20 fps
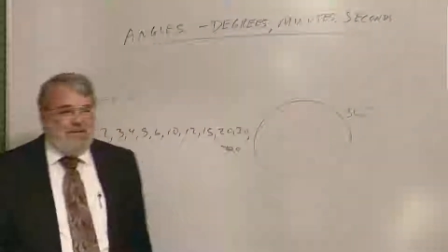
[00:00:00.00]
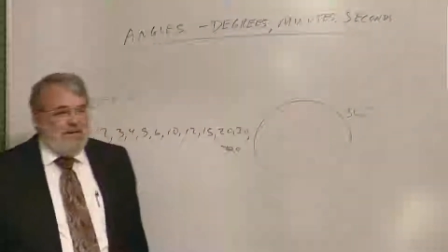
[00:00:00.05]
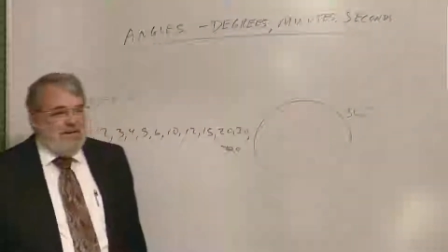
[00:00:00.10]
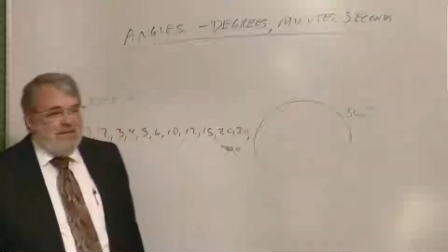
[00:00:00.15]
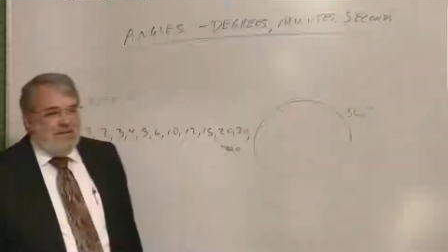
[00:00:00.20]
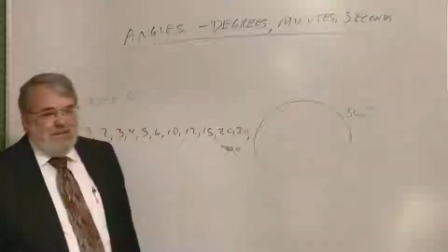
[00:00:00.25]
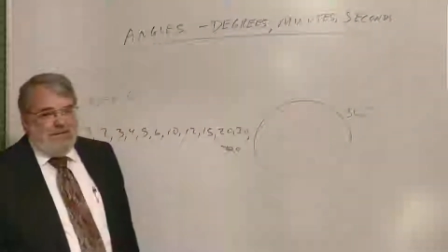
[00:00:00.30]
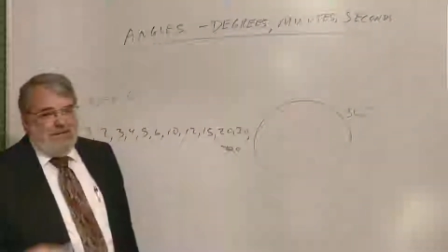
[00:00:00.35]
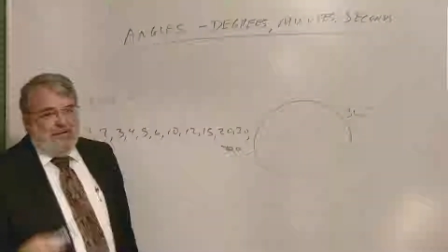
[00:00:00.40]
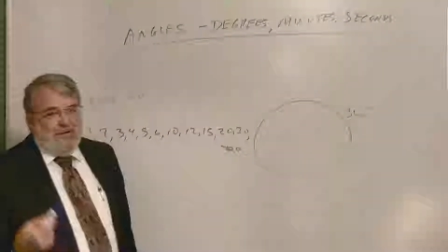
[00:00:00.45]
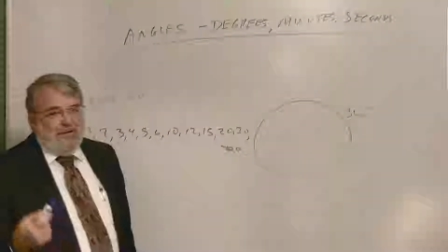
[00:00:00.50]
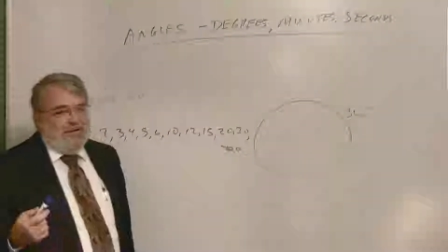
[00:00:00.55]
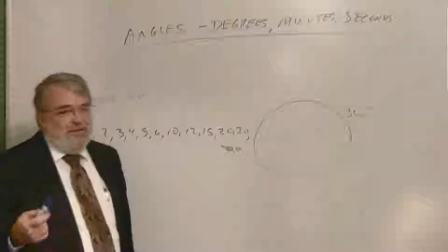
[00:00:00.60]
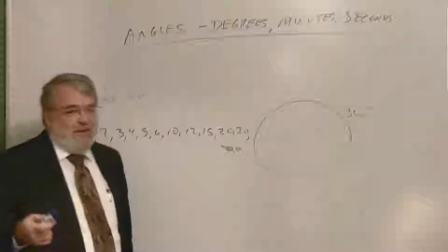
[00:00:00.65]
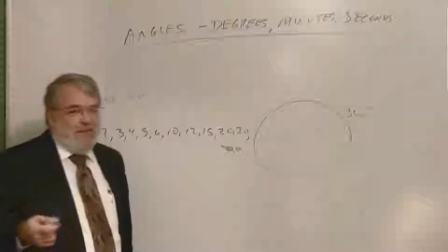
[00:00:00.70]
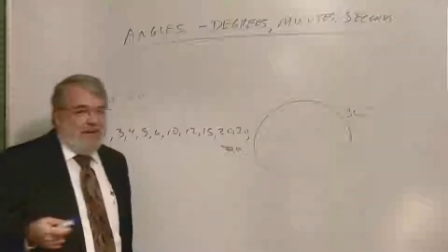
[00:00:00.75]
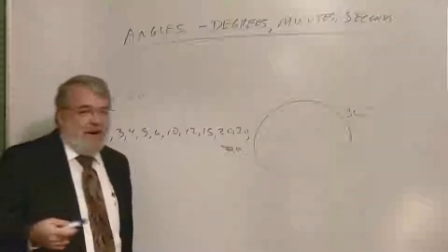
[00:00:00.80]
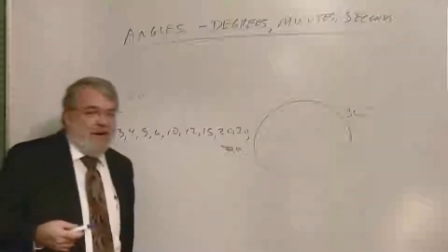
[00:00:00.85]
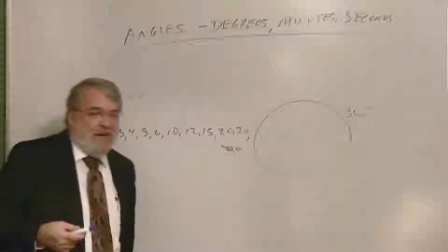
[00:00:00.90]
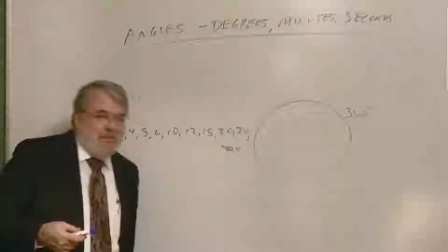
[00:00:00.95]
you know it's
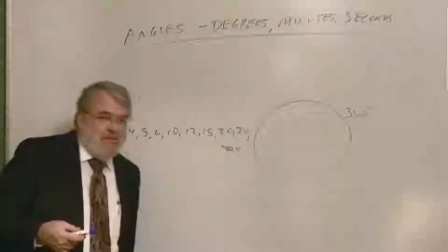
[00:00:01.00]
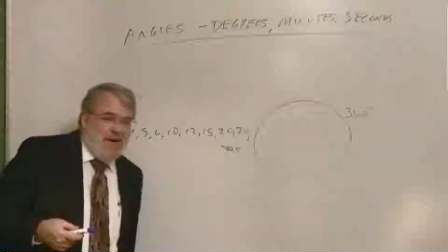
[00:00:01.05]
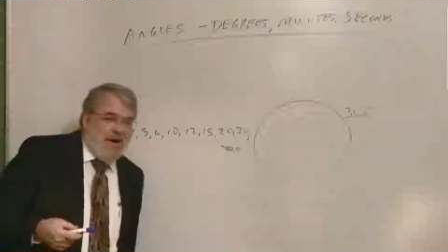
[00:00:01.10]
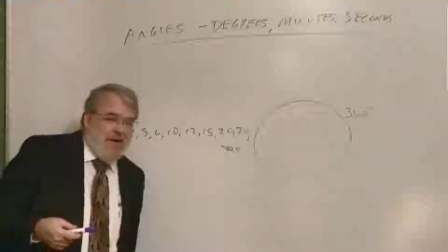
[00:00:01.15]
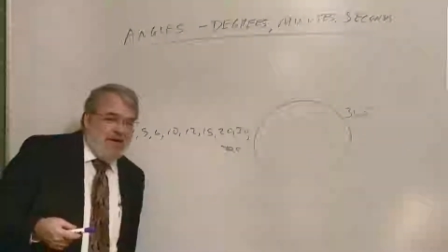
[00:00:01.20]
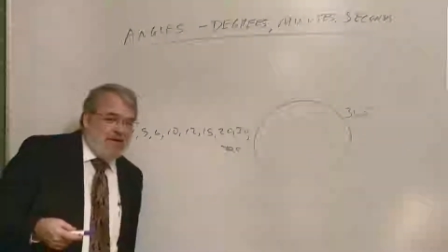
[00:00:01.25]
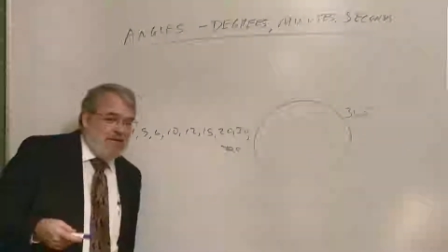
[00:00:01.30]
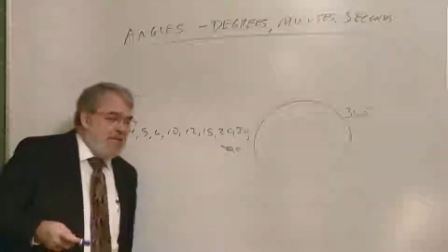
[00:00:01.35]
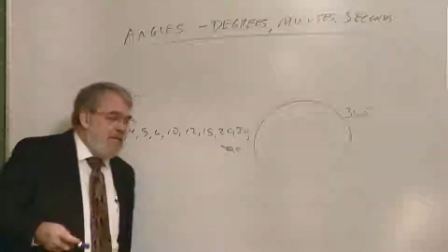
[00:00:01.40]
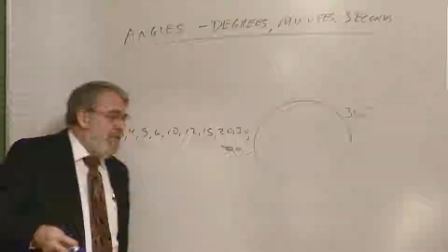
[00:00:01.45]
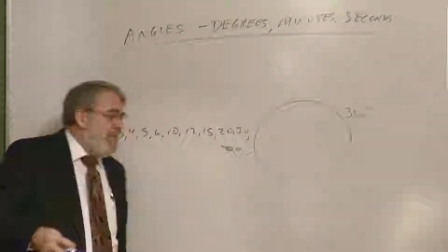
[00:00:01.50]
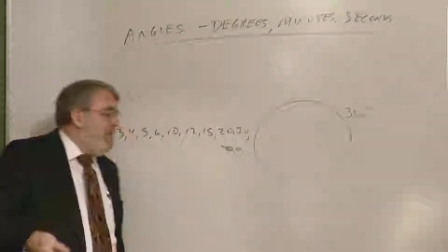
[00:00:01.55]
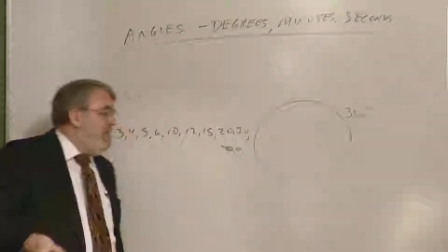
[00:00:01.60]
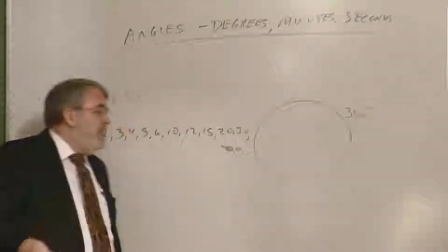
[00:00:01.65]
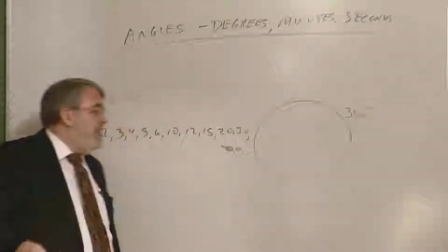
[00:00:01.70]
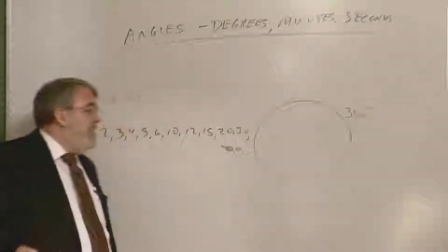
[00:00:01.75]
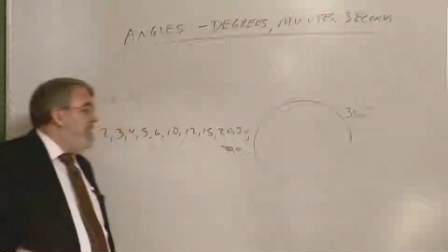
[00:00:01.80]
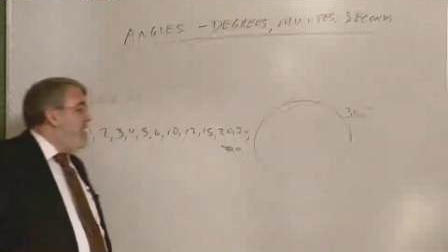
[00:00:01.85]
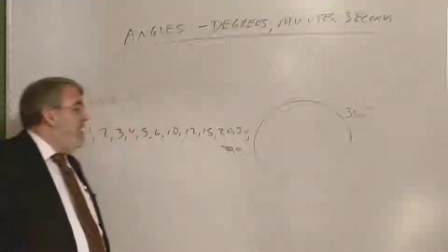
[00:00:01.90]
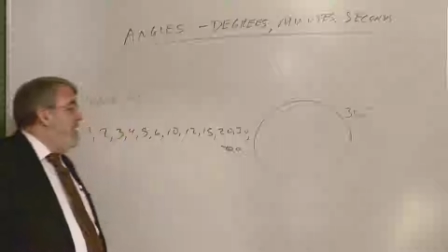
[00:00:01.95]
about impossible.
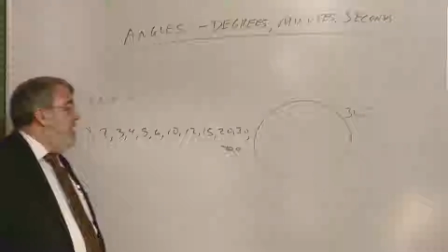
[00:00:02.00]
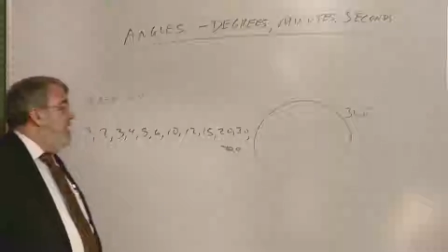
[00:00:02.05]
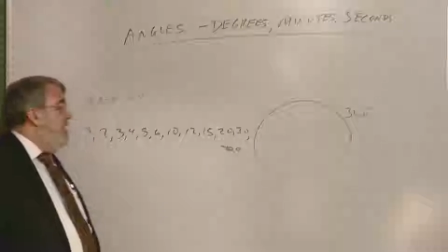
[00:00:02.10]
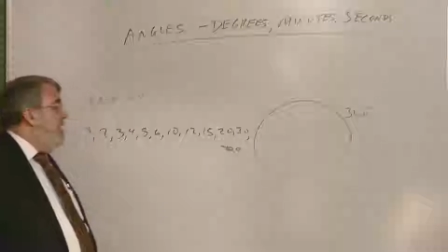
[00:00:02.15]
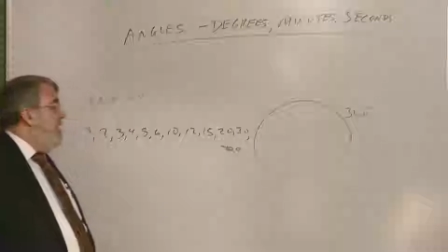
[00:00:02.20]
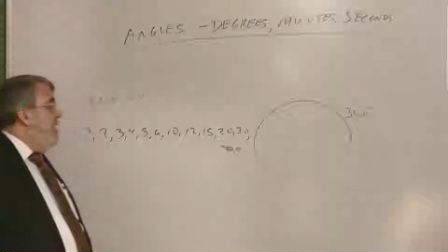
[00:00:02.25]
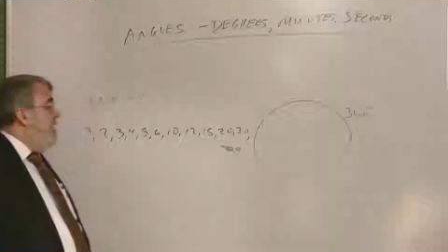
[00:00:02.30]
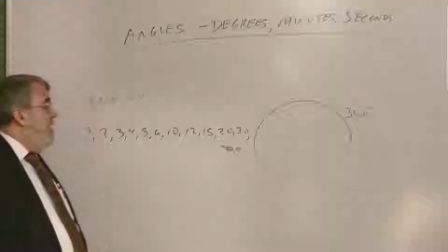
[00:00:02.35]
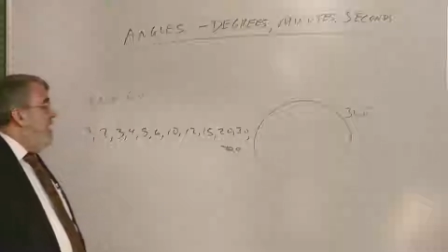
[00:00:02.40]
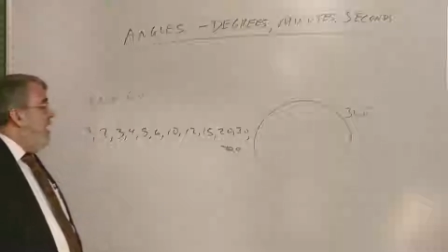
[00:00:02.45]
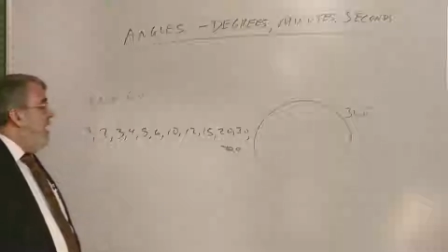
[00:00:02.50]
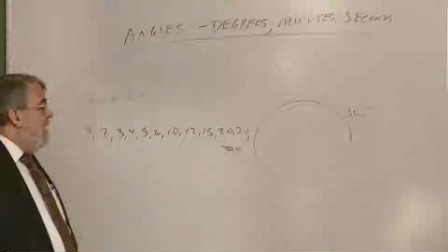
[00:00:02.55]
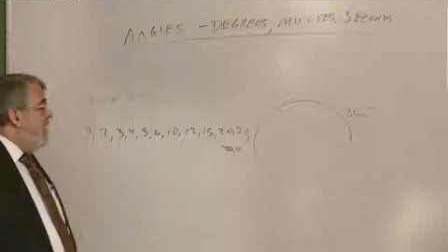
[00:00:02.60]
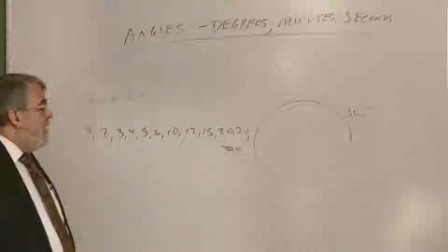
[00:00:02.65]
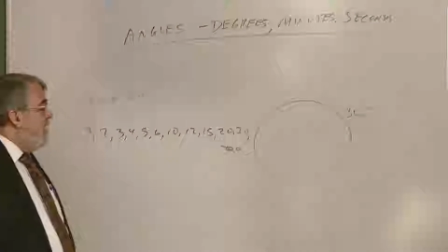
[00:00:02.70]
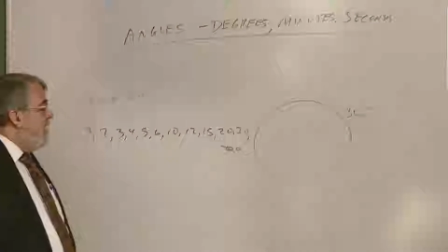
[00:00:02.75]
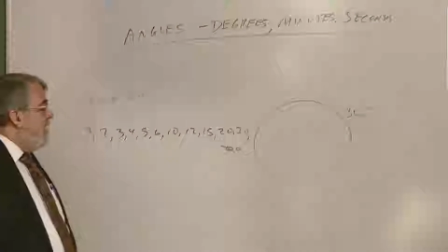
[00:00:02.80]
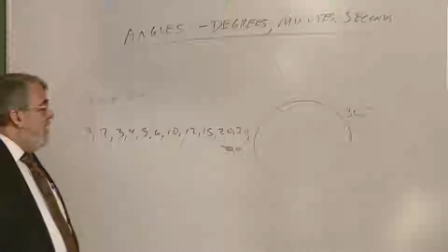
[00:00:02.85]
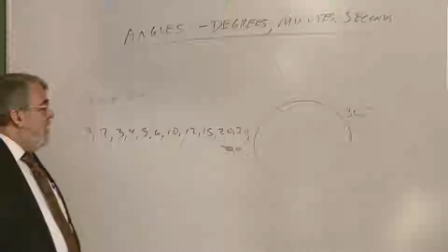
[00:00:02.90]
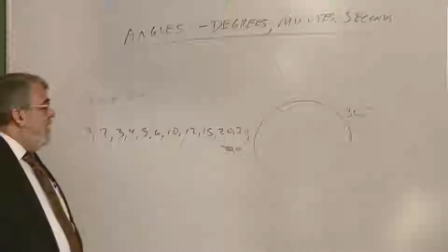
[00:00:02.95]
And
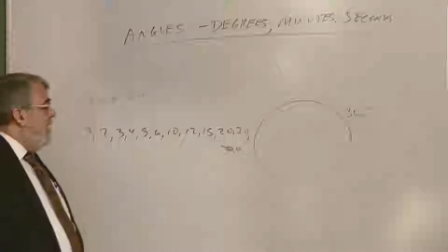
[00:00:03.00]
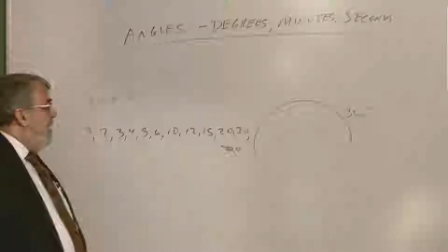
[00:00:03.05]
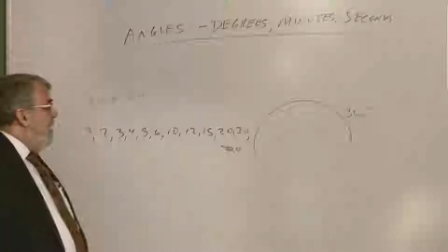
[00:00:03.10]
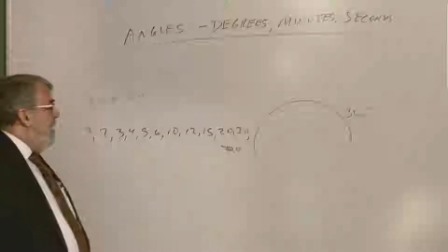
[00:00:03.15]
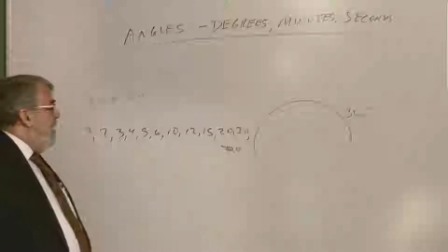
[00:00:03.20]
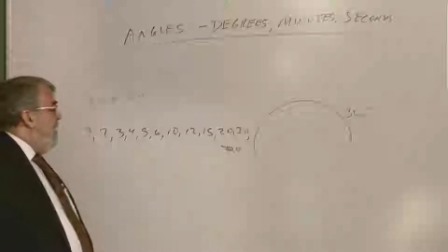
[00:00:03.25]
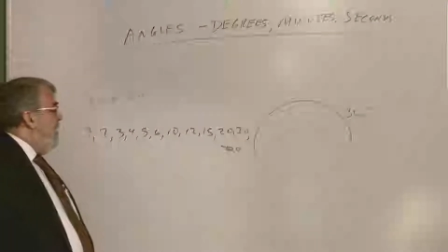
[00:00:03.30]
so,